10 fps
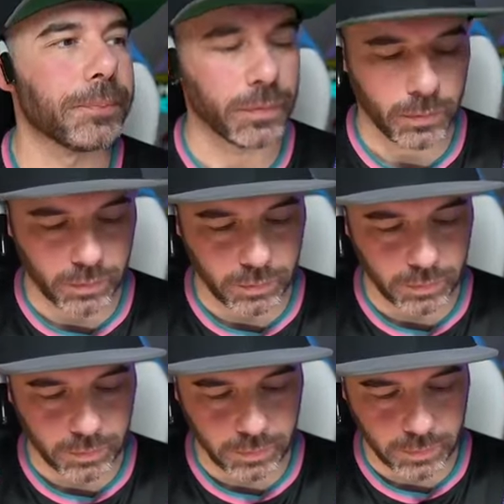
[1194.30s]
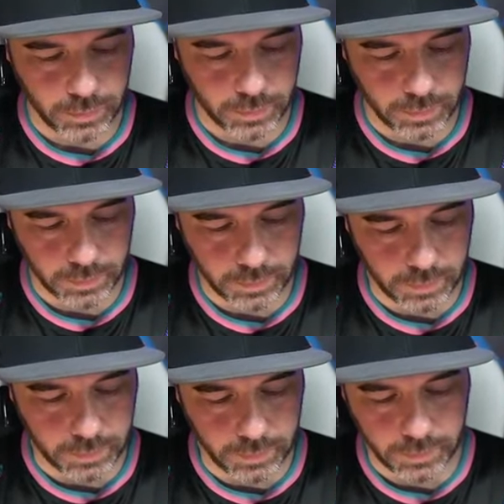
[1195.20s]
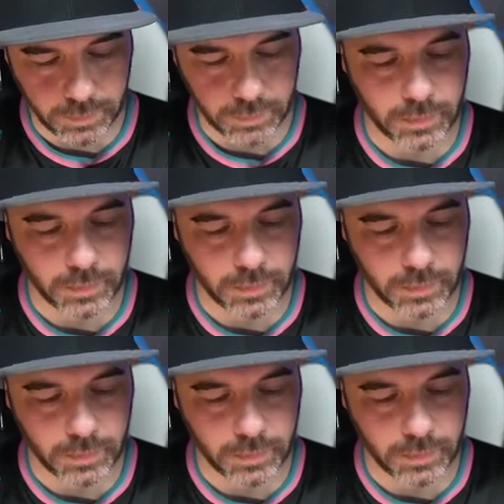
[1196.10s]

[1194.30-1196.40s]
[no speech]